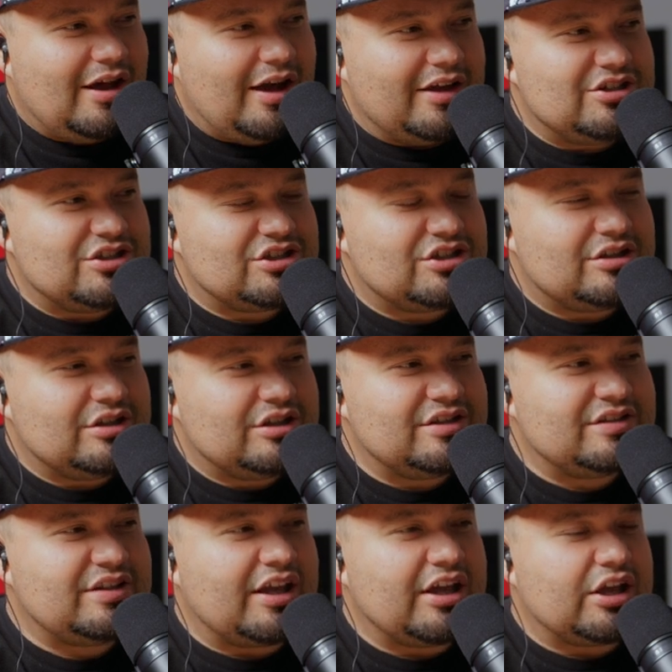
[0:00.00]
I just
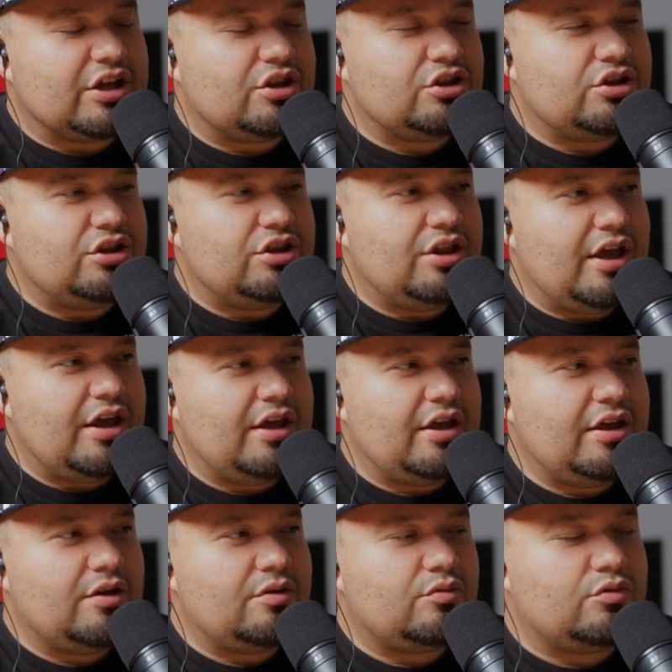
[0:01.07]
because like
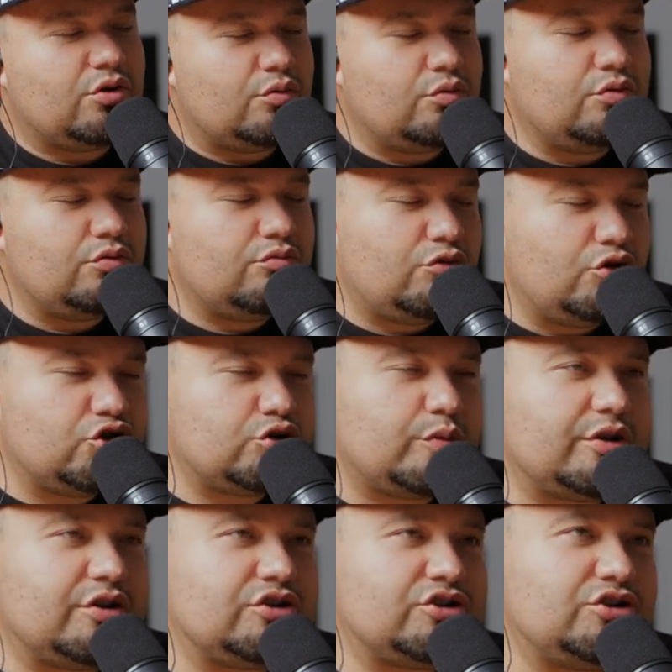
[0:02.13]
they the Russo
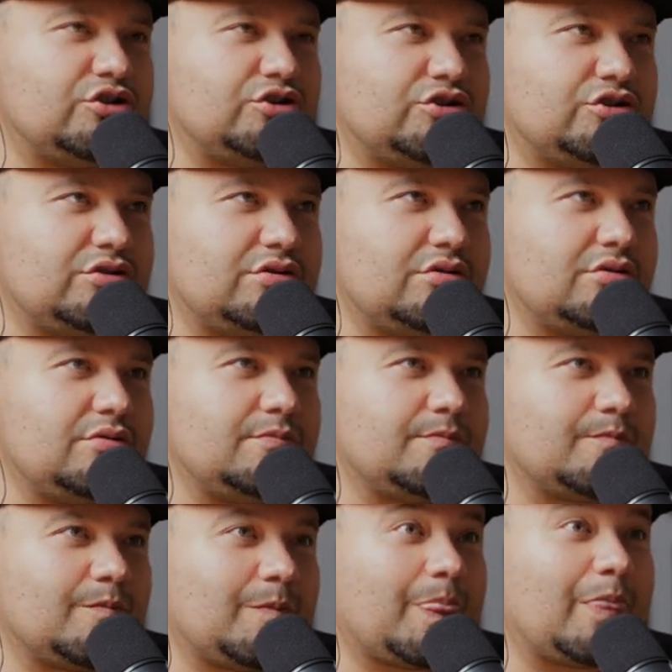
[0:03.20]
brothers also
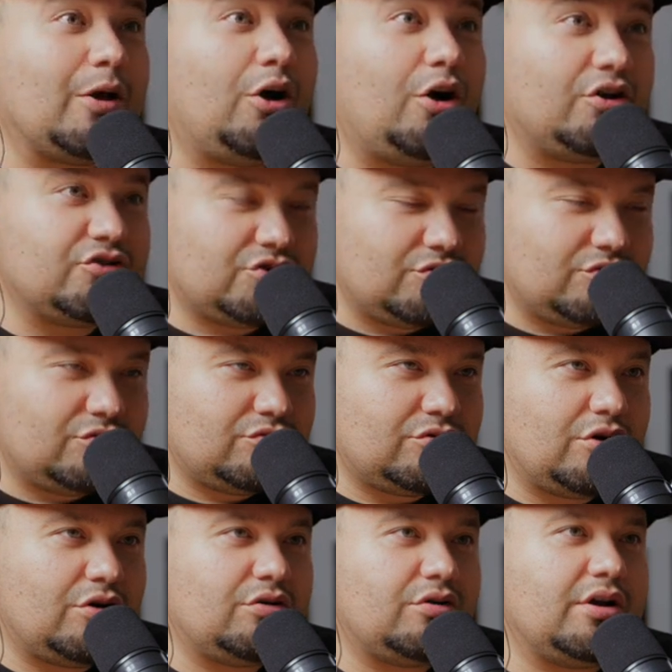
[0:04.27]
wrote that, right? Also or
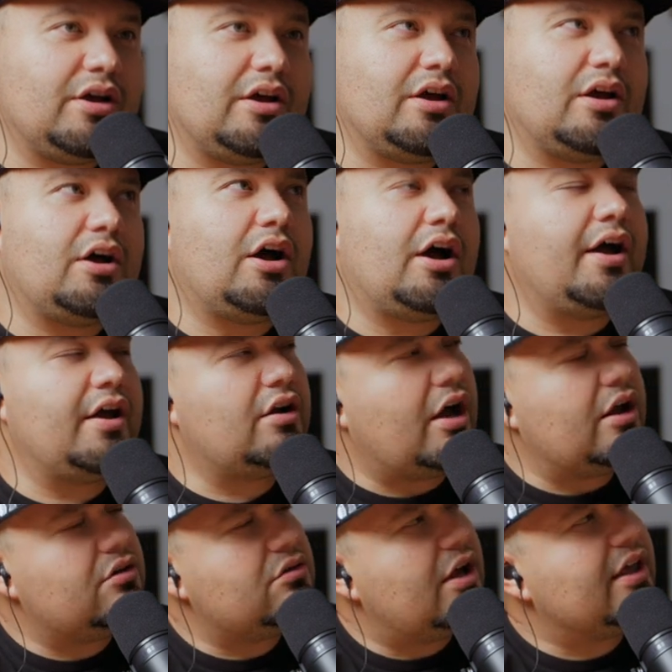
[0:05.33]
wrote pro- or produced. I,
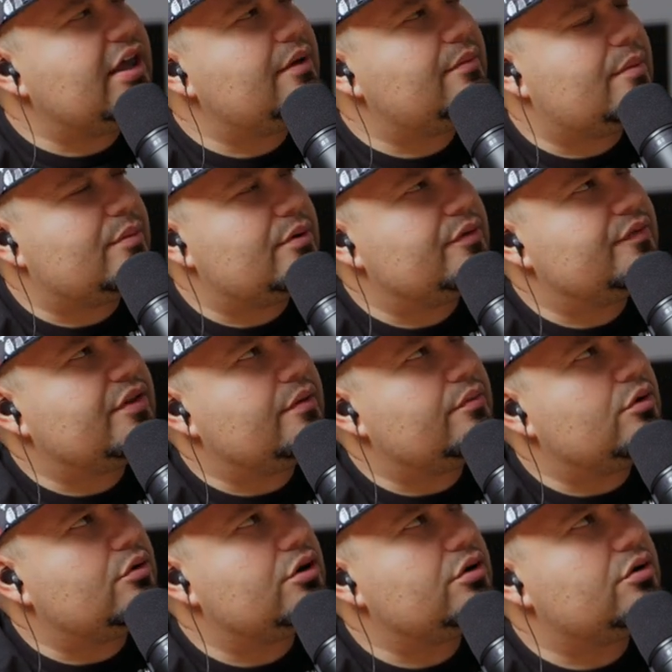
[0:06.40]
I, don't. I can't remember if they
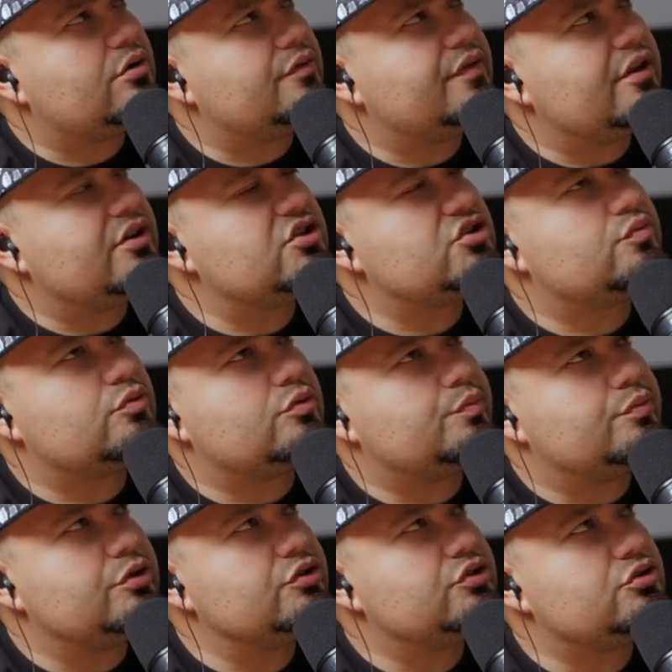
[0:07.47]
wrote it or if they just were
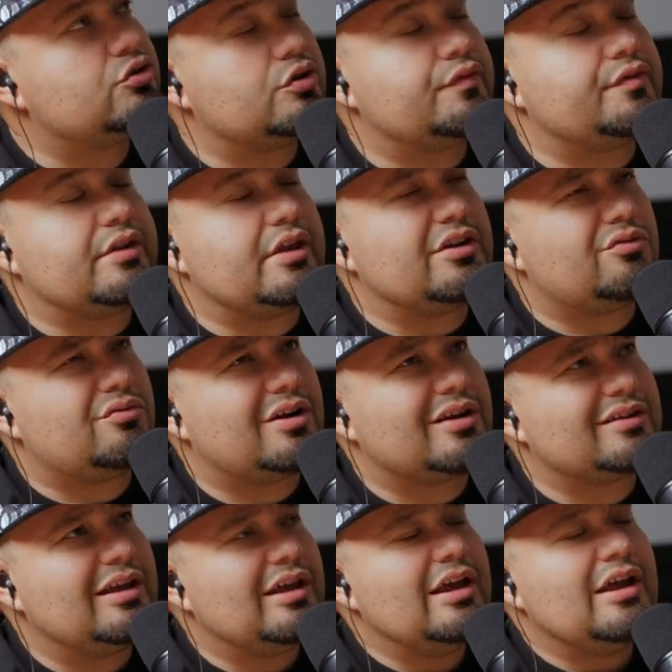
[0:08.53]
producer or if they
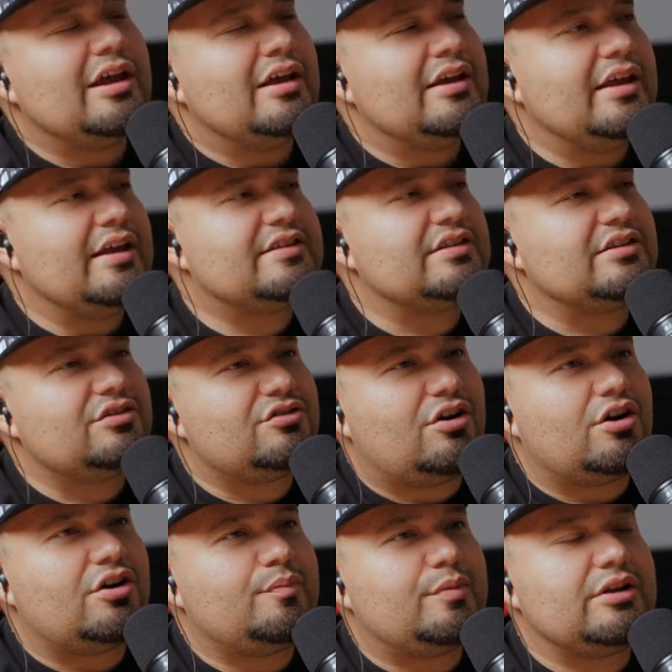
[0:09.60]
direct. It's a
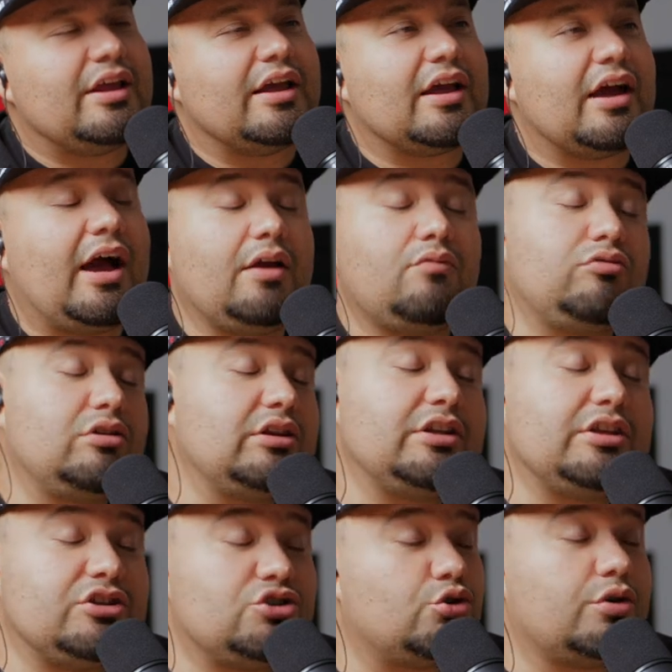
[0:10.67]
little hard, but like I
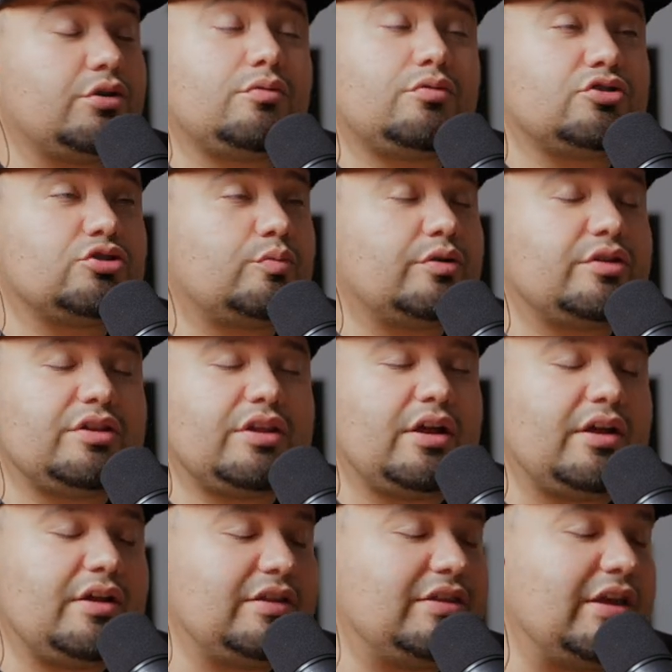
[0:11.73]
really enjoy the Russo brothers. They,
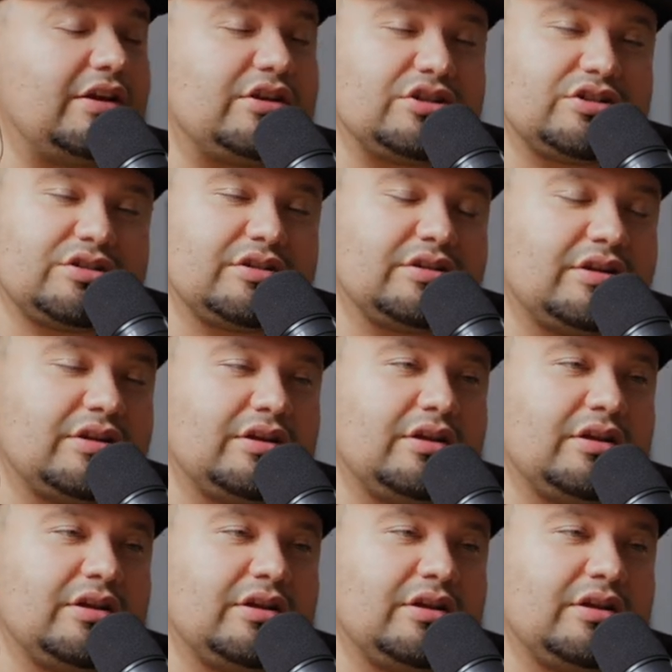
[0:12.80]
they, just